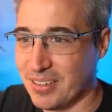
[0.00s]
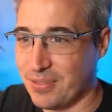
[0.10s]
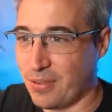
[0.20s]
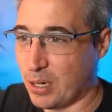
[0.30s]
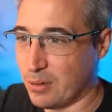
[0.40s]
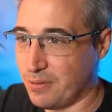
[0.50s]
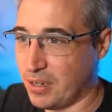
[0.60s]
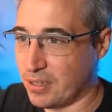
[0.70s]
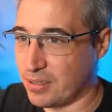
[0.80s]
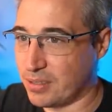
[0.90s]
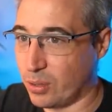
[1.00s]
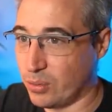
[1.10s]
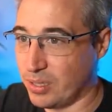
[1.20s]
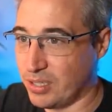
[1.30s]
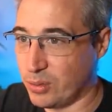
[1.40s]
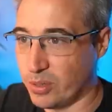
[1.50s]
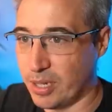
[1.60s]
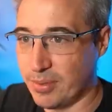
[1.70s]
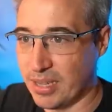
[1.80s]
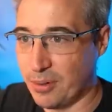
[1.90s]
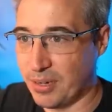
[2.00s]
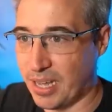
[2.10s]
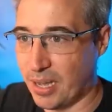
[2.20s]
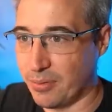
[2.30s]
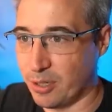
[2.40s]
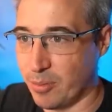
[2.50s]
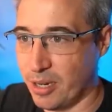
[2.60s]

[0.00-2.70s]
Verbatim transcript: Firefox only, so we'll come to that one after.